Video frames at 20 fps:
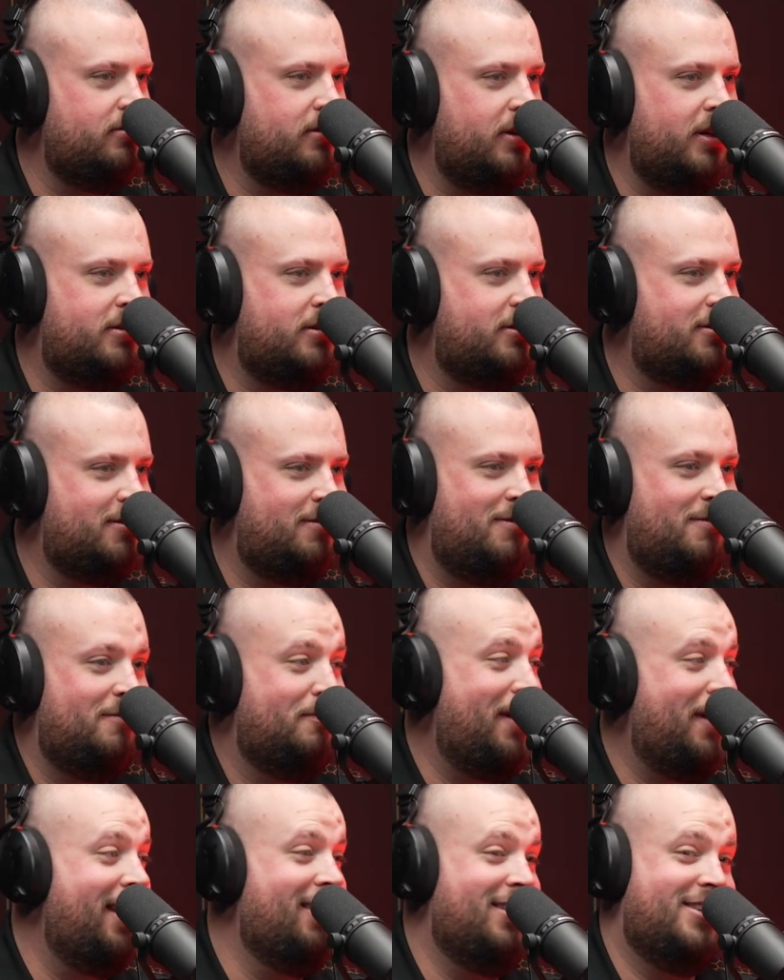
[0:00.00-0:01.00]
it's
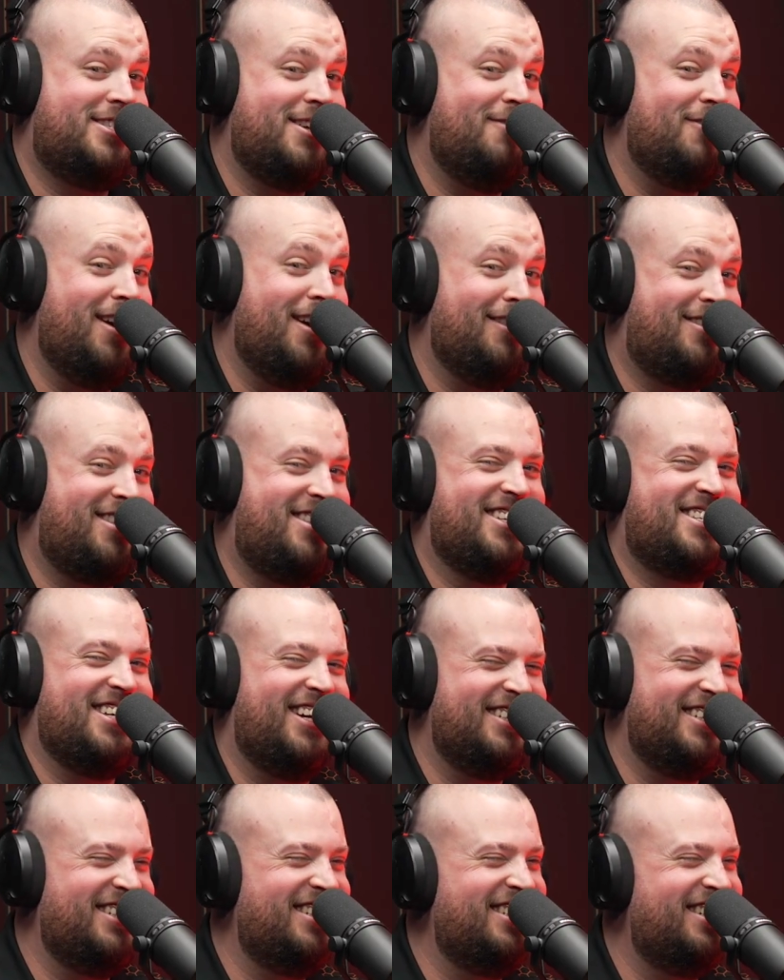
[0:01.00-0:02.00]
better than 17th. So
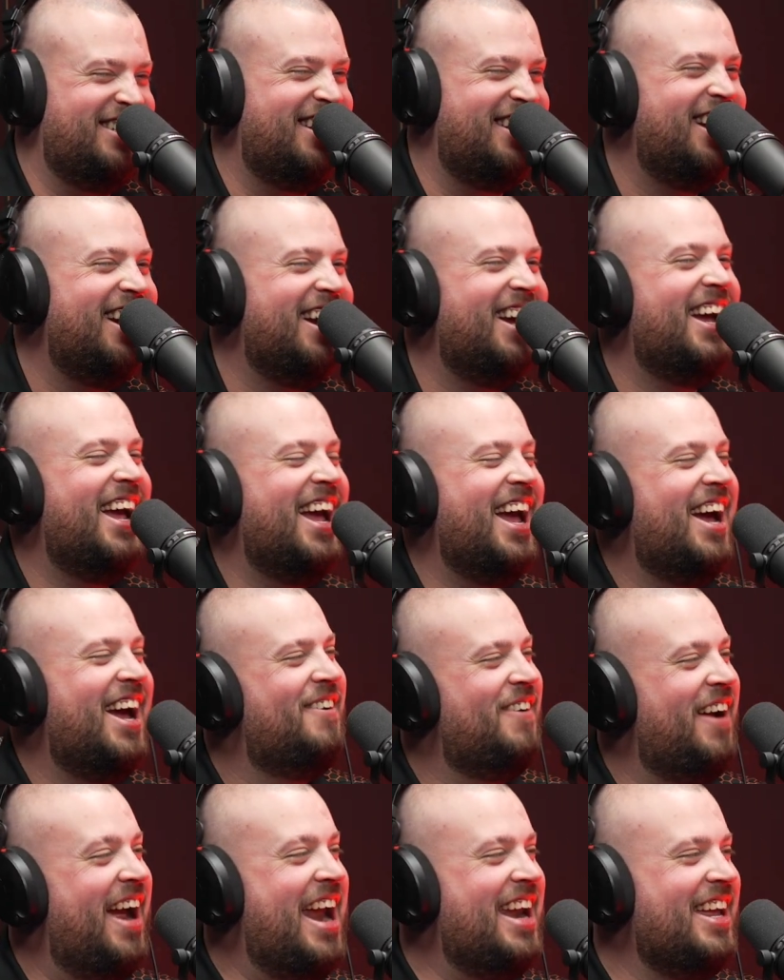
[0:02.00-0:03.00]

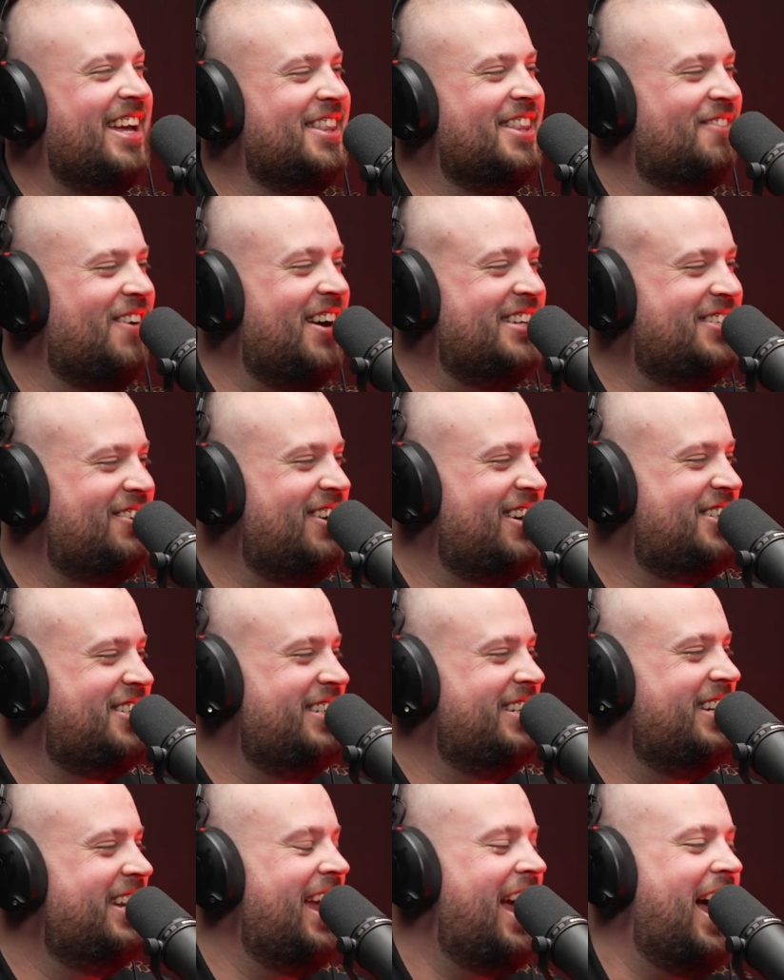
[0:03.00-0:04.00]
we're heading in the right
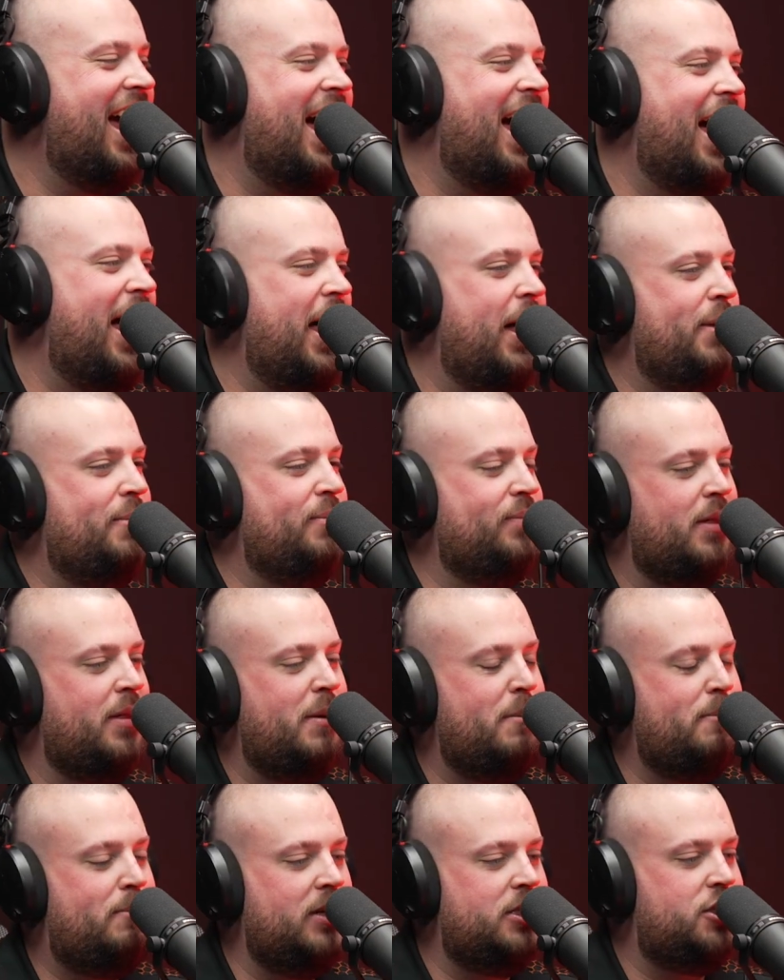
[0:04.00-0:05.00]
direction.
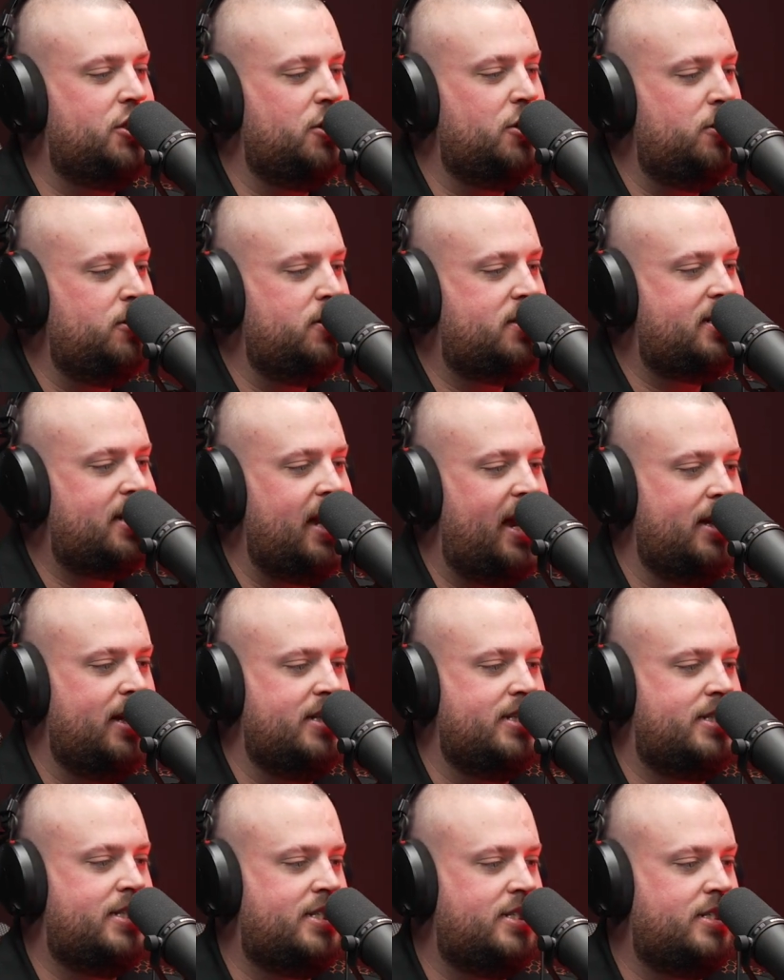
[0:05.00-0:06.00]
But do you see
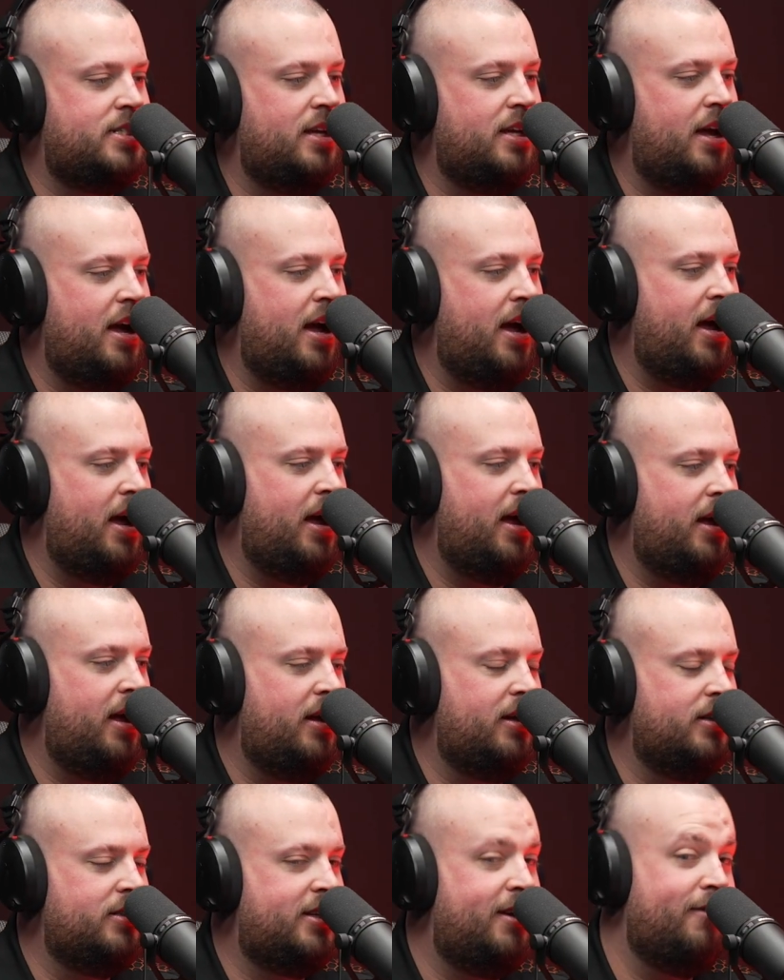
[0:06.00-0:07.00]
us,
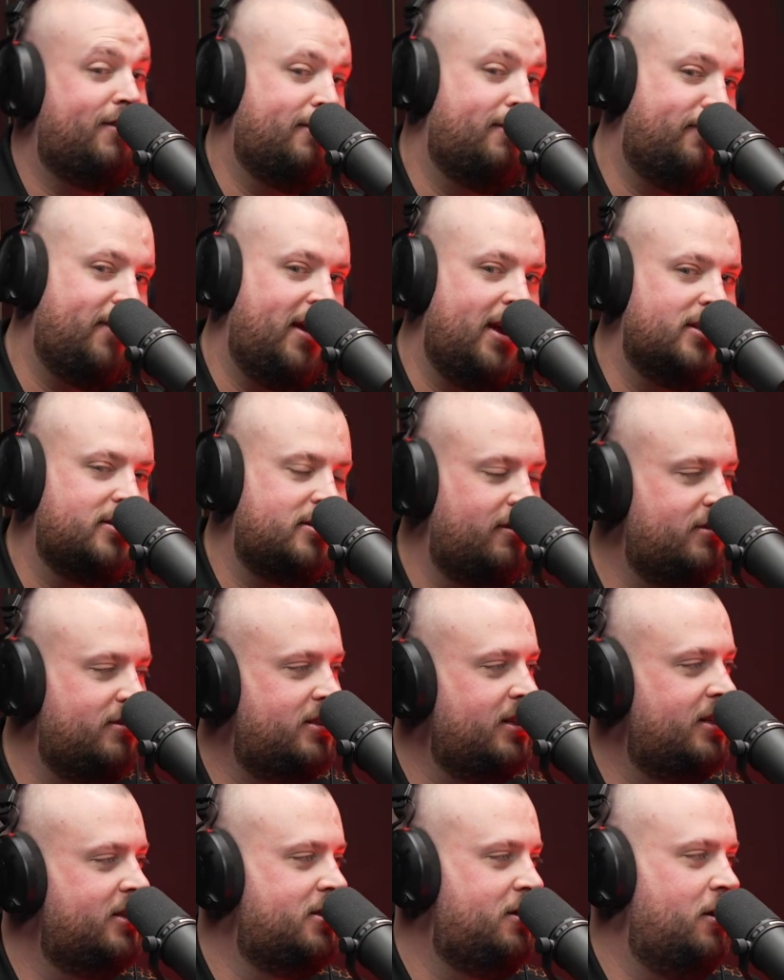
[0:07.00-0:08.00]
to give our fans,
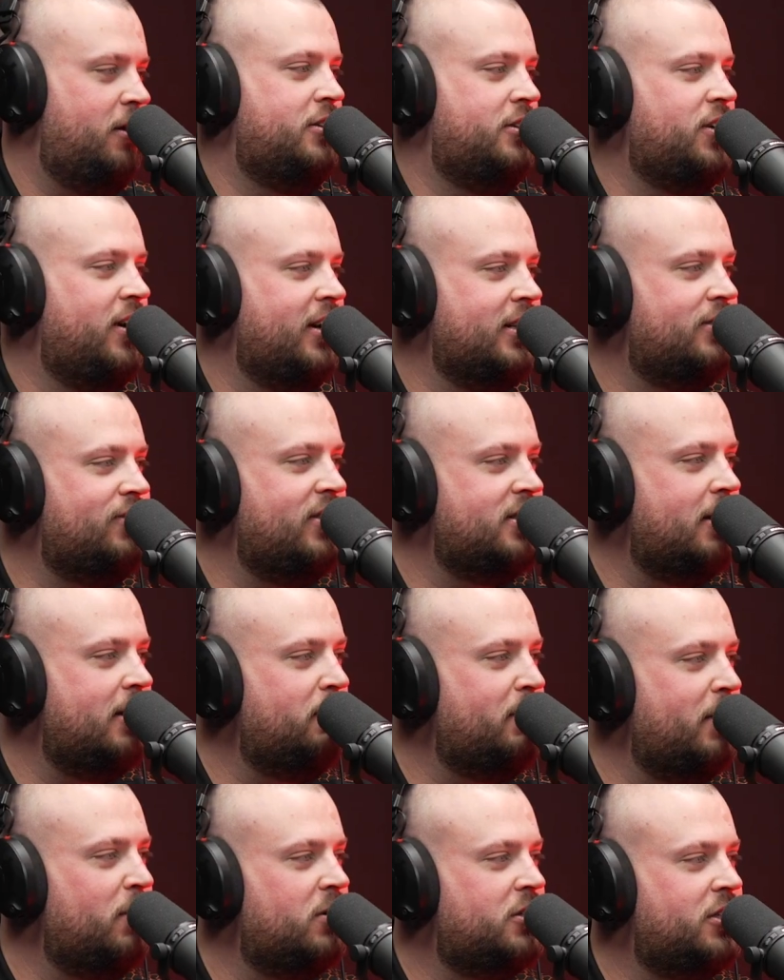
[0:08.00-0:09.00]
obviously there's a lot of Tigers fans that will
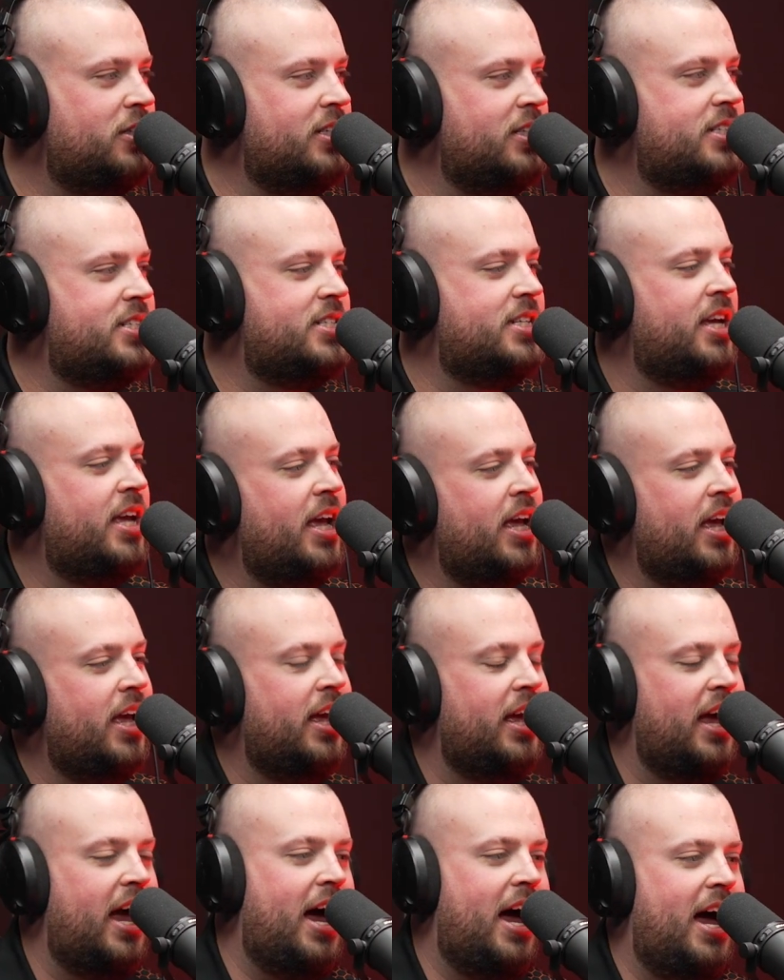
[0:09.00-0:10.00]
be watching this,
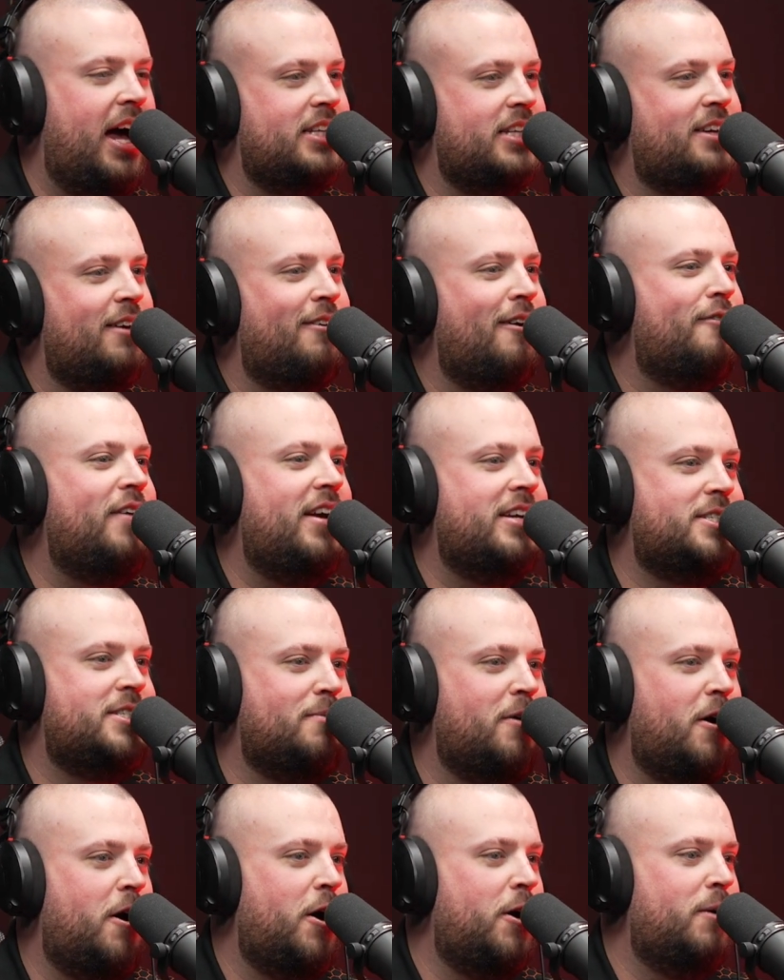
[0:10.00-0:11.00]
to give our fans
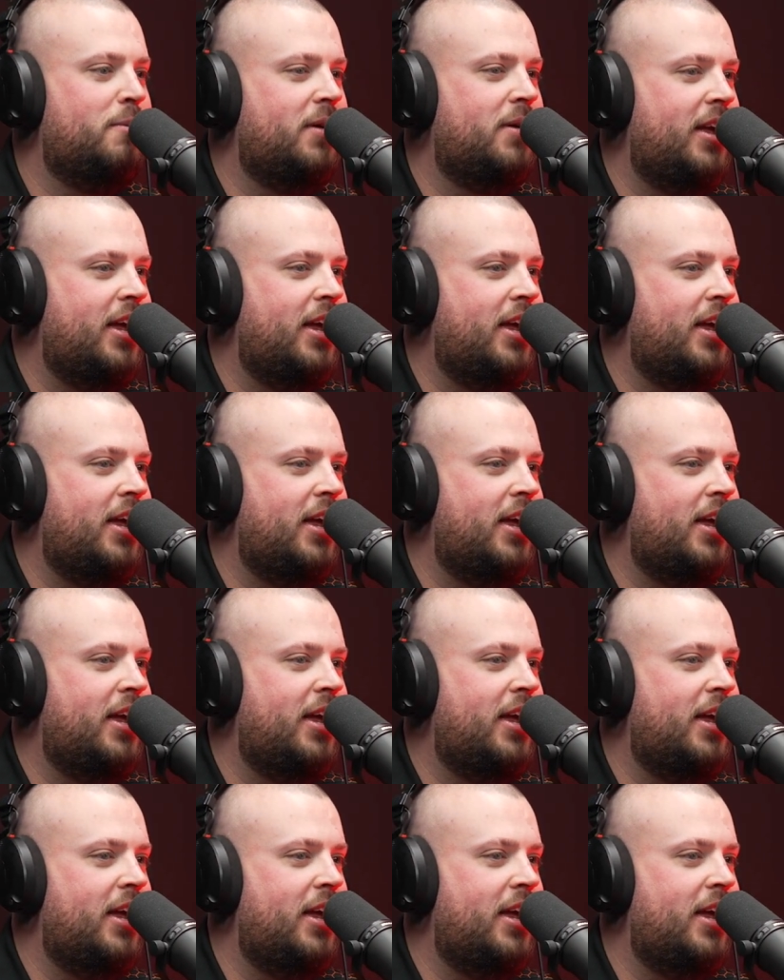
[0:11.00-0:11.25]
some hope,